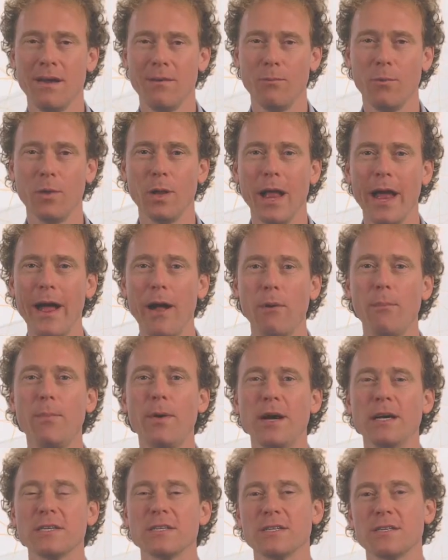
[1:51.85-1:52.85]
will help
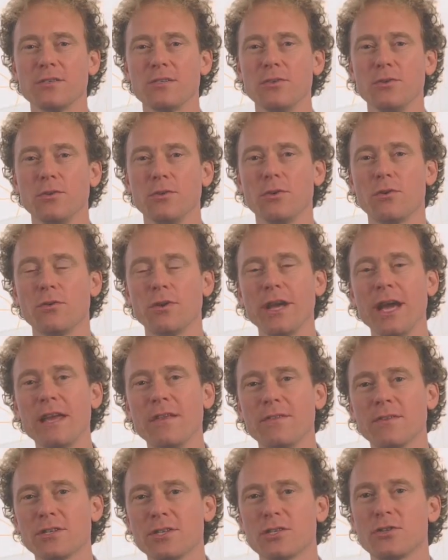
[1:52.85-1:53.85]
us to
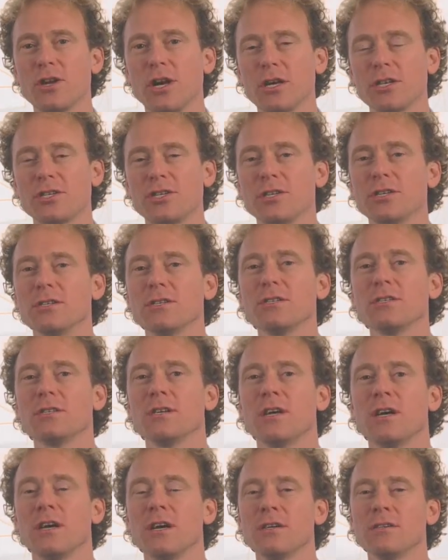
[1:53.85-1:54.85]
create the structures
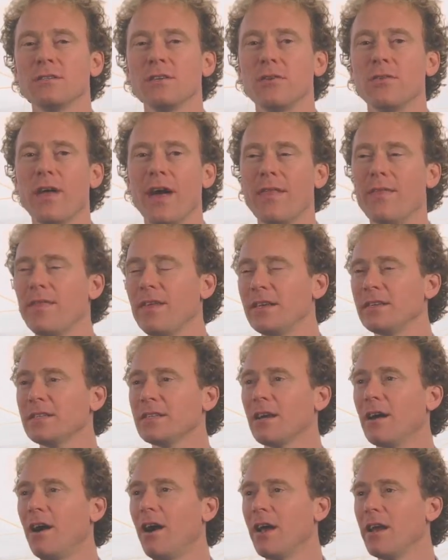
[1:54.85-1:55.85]
so that this
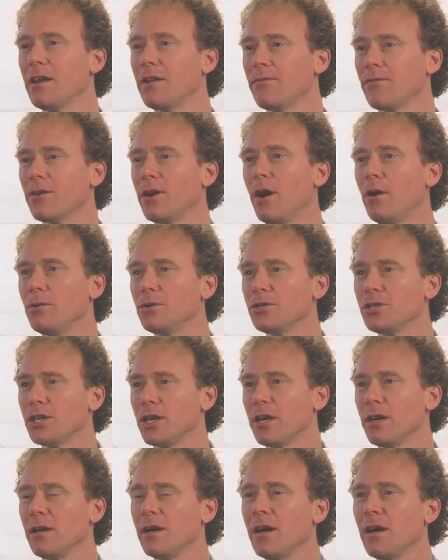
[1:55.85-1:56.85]
kind of
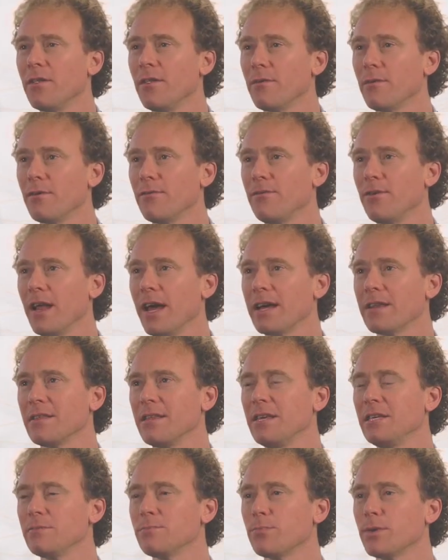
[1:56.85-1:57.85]
culture that reflect
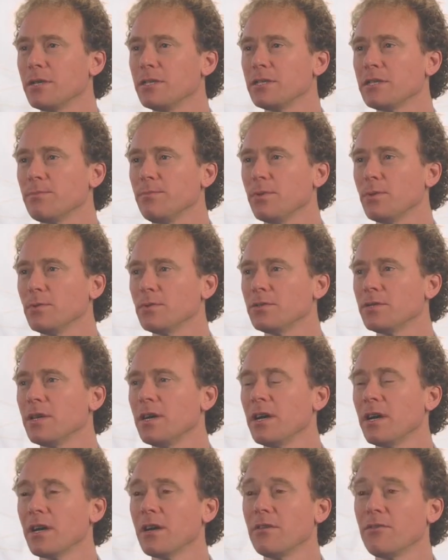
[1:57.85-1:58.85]
these principles
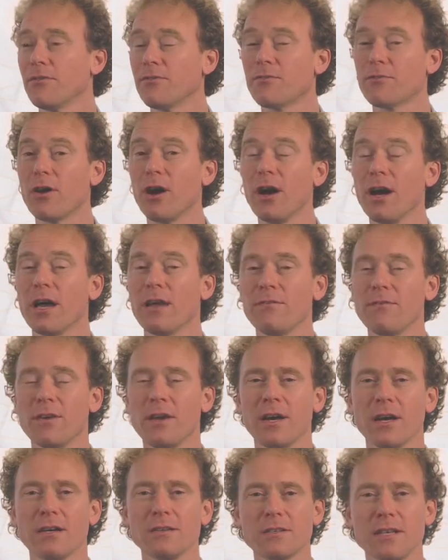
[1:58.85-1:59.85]
can thrive.
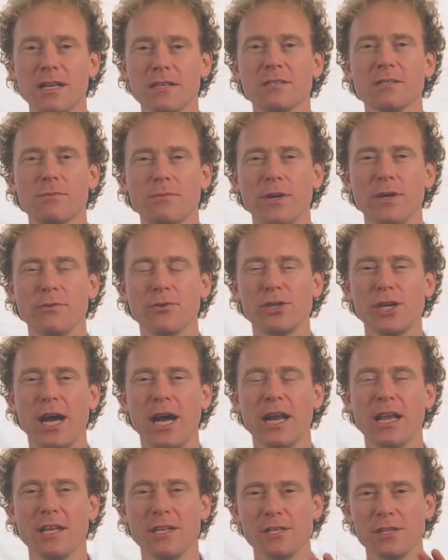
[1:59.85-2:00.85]
Because that's the real
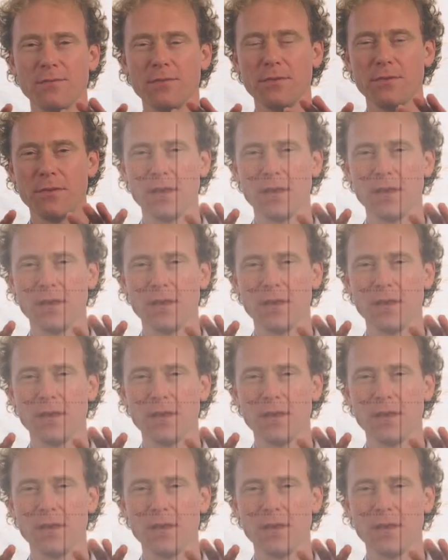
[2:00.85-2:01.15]
challenge. If you